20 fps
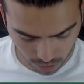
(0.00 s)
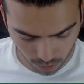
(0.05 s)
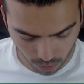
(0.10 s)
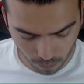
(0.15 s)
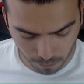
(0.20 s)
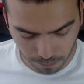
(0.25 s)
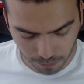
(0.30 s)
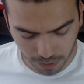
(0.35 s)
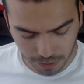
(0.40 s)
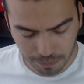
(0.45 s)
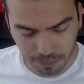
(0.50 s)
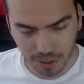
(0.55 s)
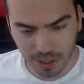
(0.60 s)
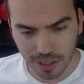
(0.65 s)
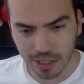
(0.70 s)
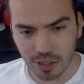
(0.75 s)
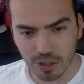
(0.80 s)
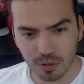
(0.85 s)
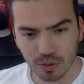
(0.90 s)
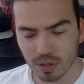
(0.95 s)
hopefully
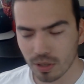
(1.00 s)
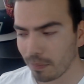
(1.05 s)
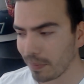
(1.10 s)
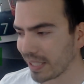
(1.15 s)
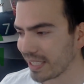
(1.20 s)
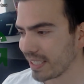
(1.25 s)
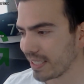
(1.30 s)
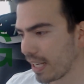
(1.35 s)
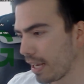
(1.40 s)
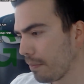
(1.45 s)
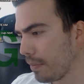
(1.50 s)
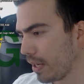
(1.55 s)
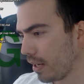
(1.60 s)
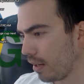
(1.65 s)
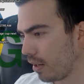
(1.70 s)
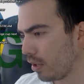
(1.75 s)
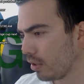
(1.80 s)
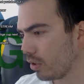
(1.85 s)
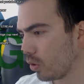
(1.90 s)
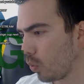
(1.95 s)
bringing you some excitement
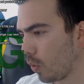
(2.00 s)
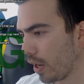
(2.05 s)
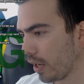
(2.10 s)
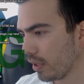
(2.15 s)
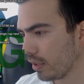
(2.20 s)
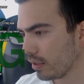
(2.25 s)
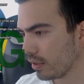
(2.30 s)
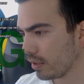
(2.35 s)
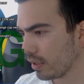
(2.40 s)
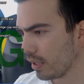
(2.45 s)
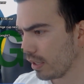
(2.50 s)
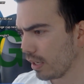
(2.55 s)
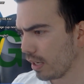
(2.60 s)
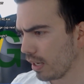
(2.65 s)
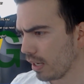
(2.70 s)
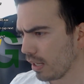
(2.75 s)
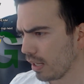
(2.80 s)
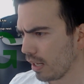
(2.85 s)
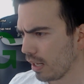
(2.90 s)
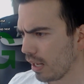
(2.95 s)
along the way.
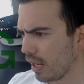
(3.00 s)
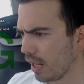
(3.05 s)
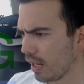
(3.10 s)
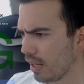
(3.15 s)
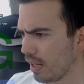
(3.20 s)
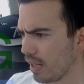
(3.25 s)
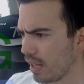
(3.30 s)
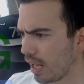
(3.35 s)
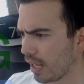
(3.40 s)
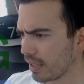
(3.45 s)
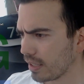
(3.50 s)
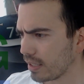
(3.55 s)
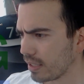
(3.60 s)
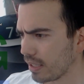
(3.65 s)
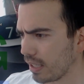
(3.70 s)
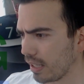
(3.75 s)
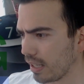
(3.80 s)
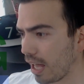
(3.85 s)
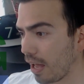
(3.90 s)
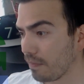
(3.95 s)
Lat
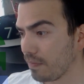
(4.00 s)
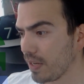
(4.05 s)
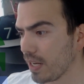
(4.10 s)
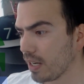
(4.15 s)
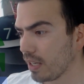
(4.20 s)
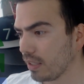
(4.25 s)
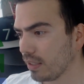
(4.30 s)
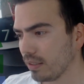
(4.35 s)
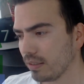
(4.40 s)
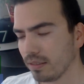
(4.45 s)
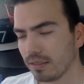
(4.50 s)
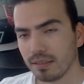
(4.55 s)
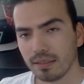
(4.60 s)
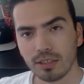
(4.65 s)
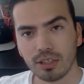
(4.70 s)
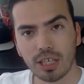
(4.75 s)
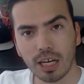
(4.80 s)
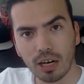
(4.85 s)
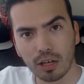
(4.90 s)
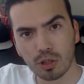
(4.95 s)
Latvia?
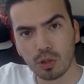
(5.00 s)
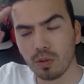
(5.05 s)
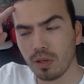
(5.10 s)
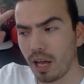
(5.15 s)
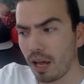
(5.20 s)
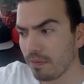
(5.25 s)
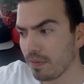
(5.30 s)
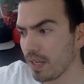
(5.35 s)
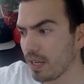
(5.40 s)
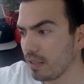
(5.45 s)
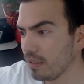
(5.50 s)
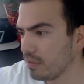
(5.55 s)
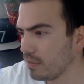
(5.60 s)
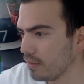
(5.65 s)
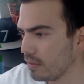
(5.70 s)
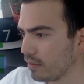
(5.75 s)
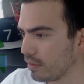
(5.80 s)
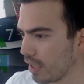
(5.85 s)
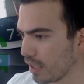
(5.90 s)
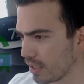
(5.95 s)
Shout out to Latvia.
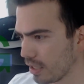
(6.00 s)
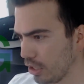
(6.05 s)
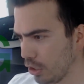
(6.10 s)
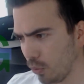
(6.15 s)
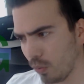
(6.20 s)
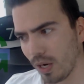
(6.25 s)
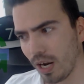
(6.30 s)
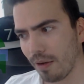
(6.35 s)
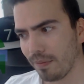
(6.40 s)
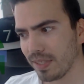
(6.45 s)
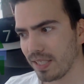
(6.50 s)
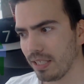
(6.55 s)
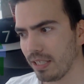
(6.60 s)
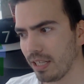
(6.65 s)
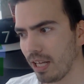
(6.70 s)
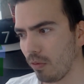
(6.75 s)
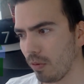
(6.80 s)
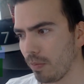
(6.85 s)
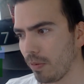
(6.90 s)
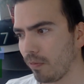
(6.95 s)
That's a new one. I haven't seen
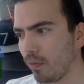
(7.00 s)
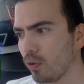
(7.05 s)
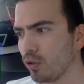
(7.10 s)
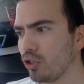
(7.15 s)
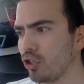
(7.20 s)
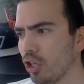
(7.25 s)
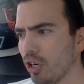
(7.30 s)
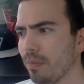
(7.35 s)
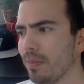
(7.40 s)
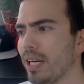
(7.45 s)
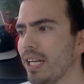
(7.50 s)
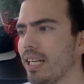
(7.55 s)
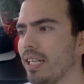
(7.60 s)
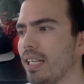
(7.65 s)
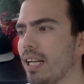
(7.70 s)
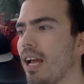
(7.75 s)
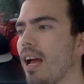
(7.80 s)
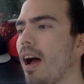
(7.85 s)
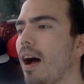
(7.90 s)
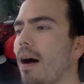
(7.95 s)
that one before. Germany,
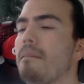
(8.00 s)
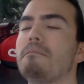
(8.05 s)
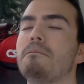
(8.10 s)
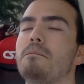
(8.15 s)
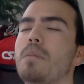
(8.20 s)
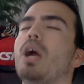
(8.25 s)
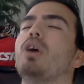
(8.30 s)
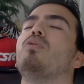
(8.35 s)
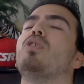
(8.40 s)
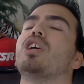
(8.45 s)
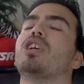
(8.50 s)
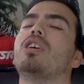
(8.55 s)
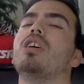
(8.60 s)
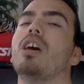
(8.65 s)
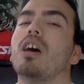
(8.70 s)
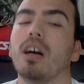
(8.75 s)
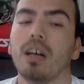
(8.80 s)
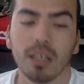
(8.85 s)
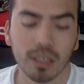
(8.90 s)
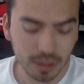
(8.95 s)

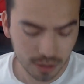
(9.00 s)
America.